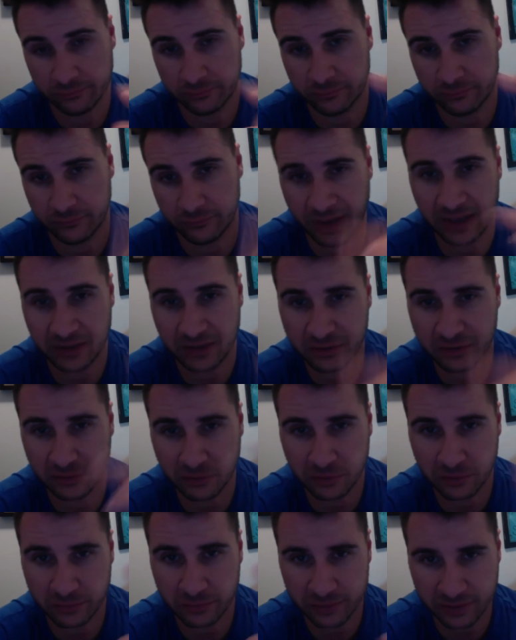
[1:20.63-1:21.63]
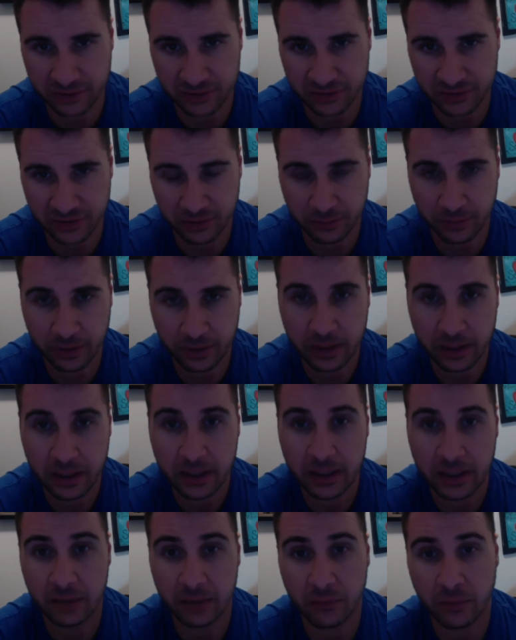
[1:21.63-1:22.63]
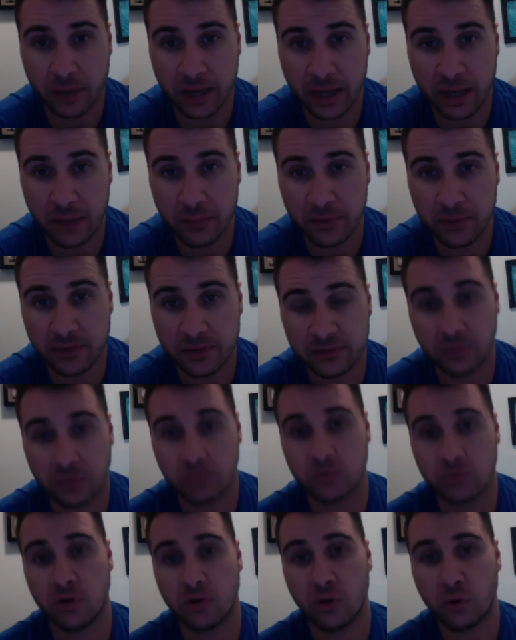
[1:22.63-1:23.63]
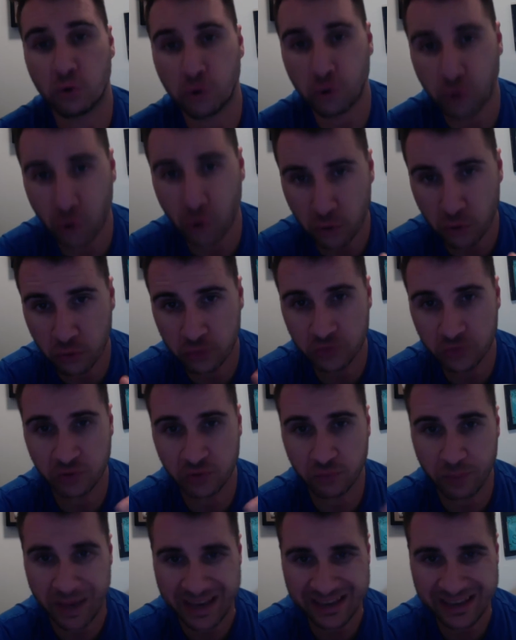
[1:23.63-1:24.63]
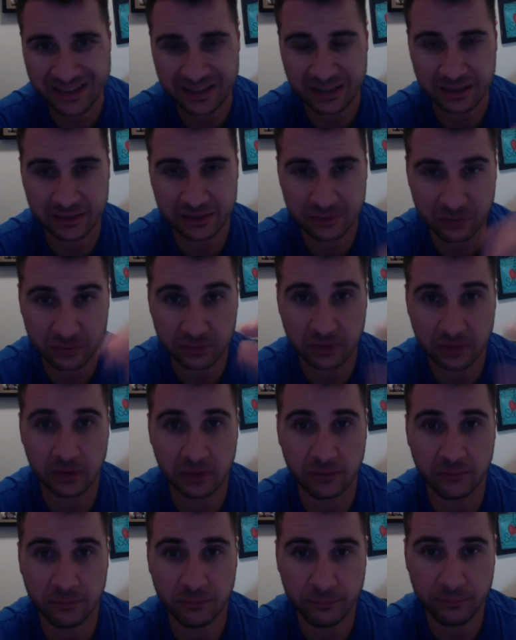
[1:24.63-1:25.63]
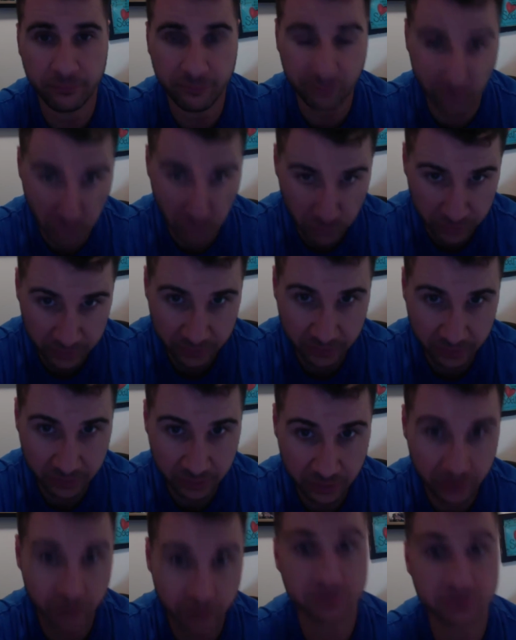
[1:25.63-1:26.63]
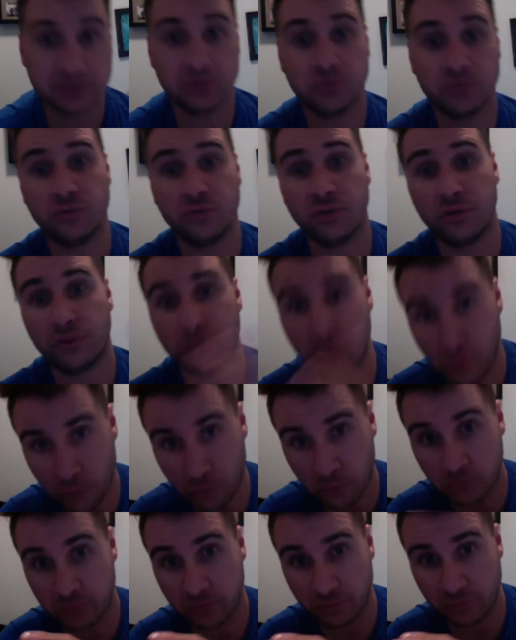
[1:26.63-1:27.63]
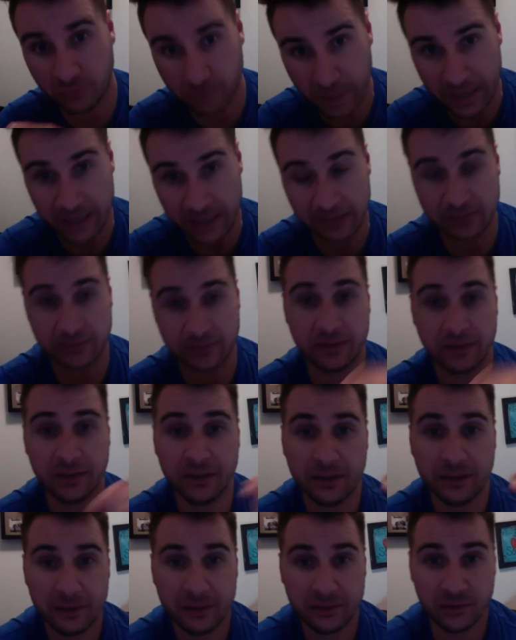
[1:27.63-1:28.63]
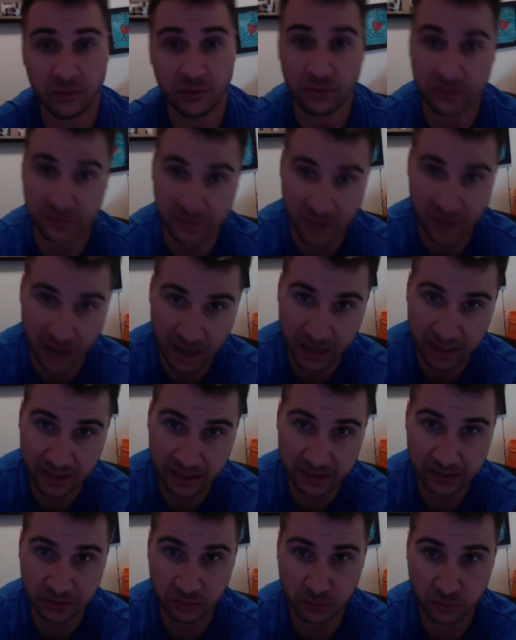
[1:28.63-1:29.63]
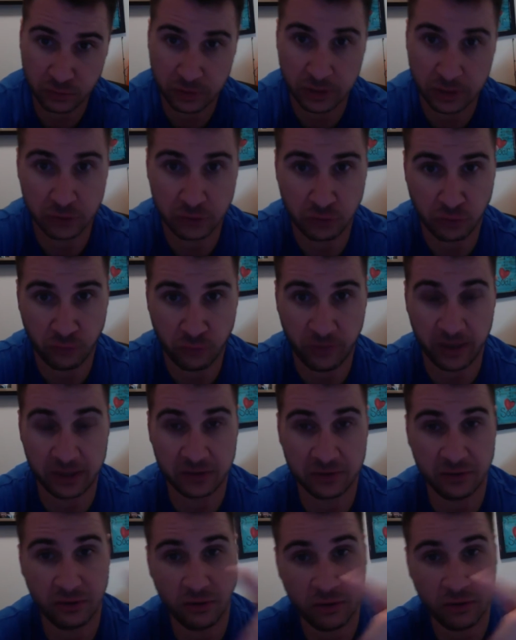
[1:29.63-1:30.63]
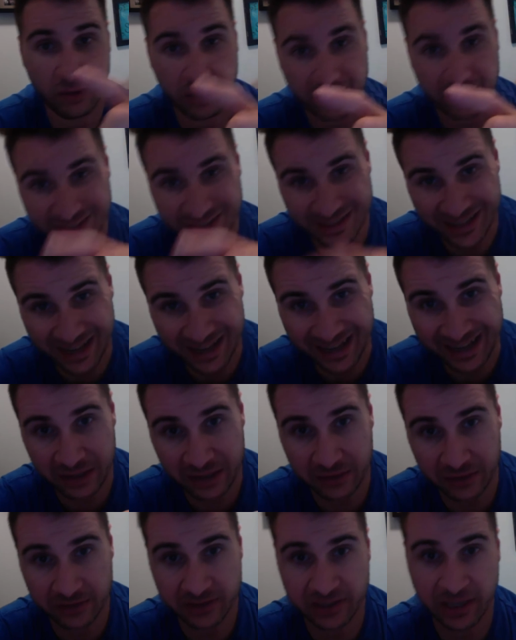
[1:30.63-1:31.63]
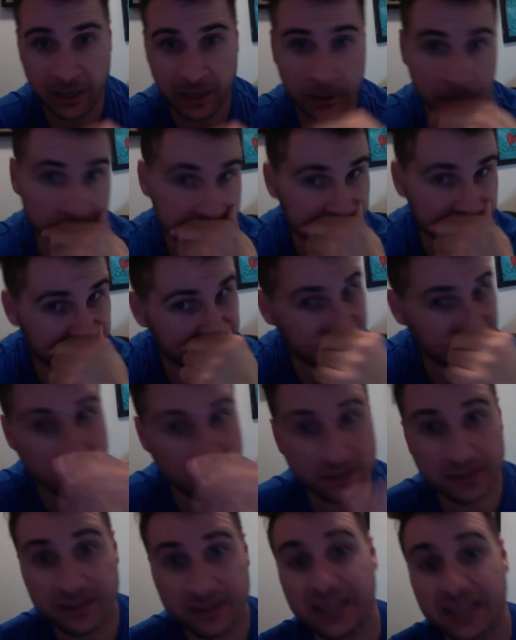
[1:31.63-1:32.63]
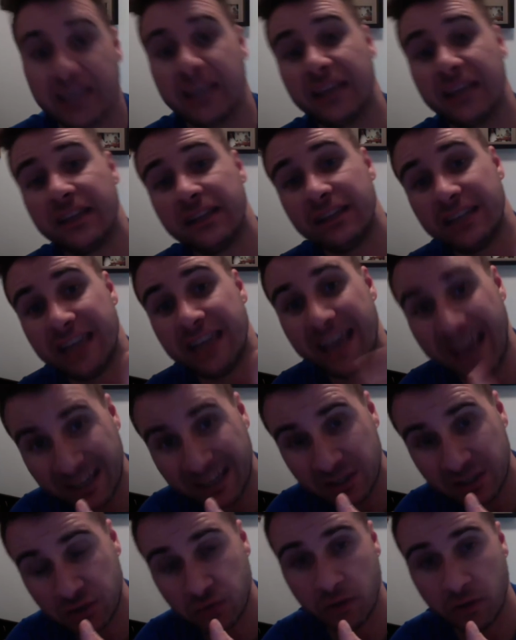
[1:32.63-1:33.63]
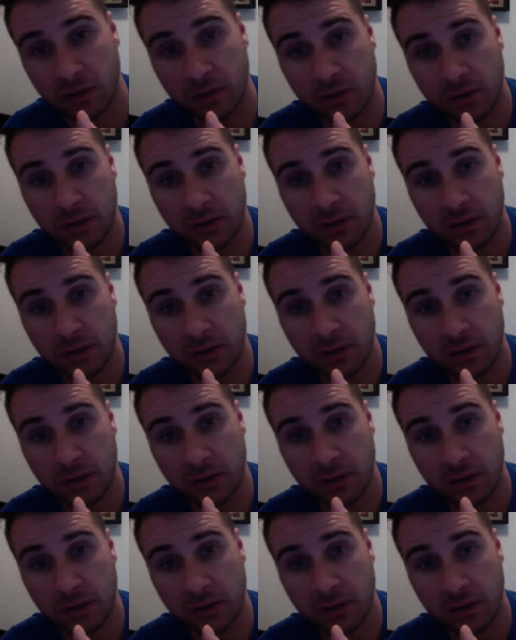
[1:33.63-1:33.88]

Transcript: vascular system. And what happened is what we call third spacing. So the fluid goes into the third space. So it's not into the intravascular. It's not in the cells. It's in the extra